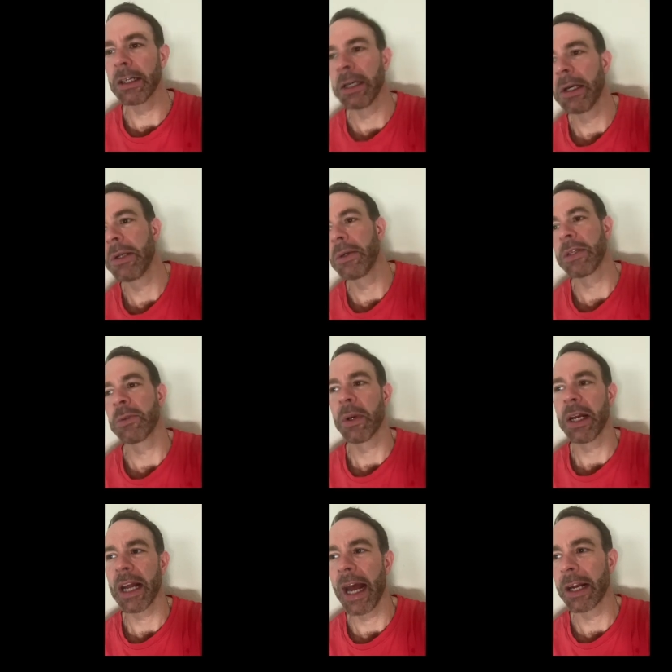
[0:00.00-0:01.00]
I notice when
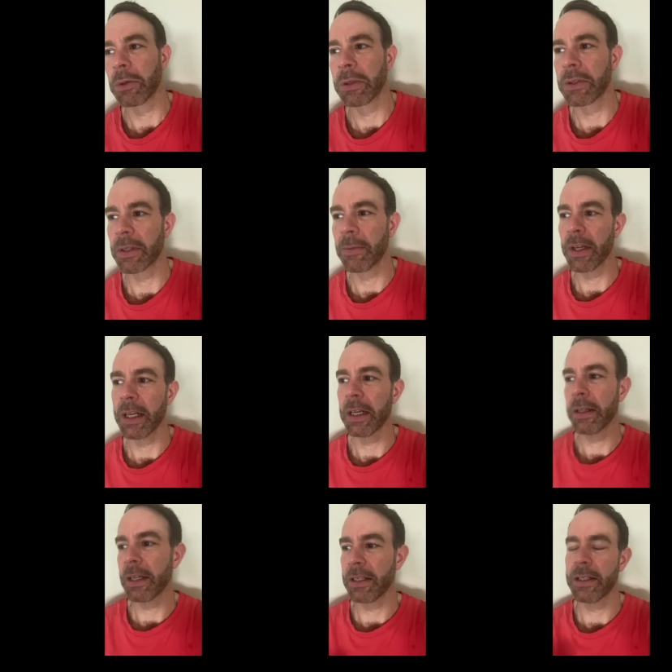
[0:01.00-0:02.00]
I get angry at something,
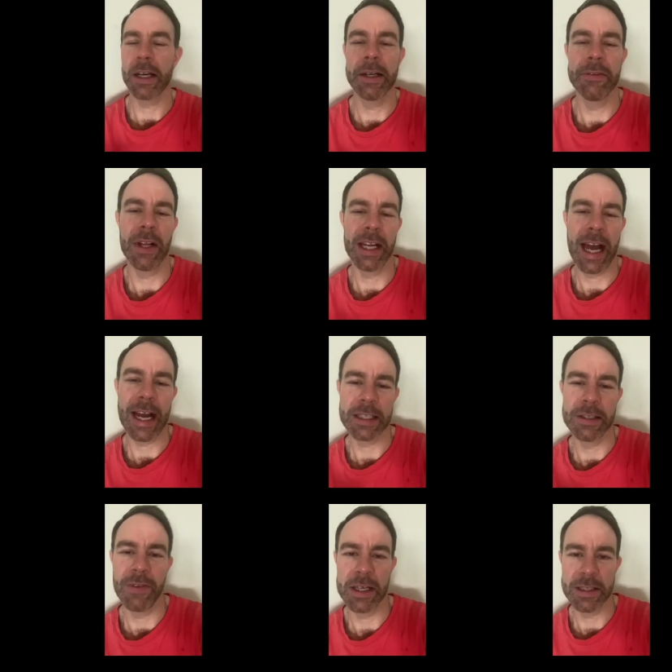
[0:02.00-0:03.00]
this kind of like
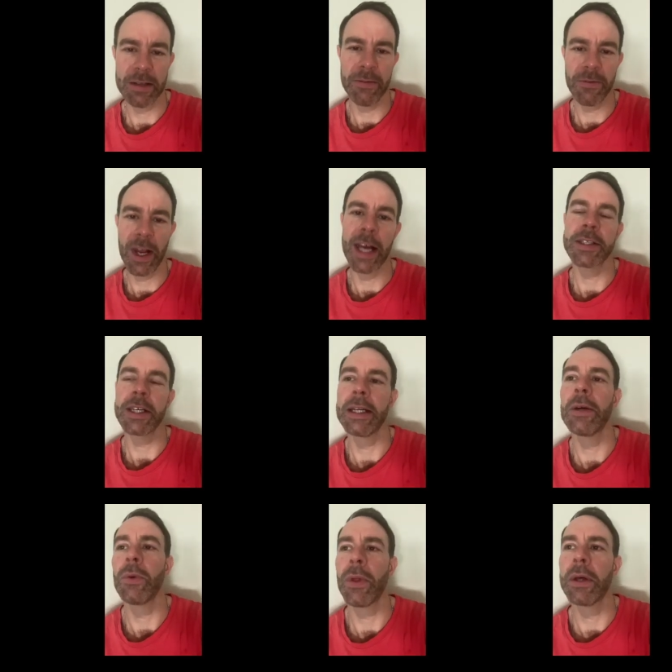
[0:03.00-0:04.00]
activates it and flares it,
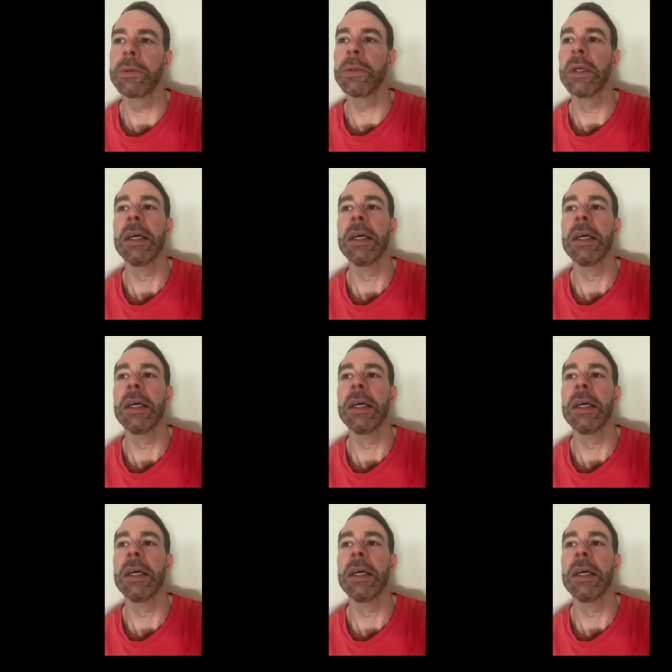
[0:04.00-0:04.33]
although